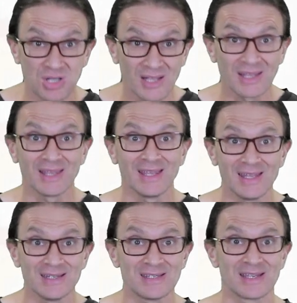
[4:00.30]
plugging
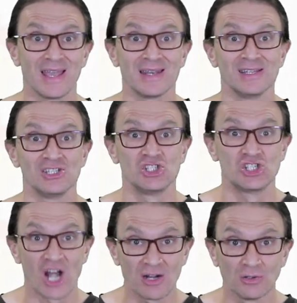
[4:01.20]
in to get a
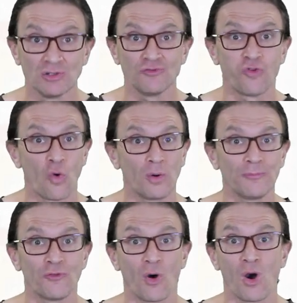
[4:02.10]
general
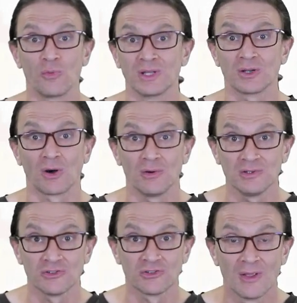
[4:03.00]
form for our
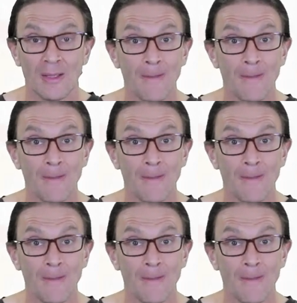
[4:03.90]
recurrence,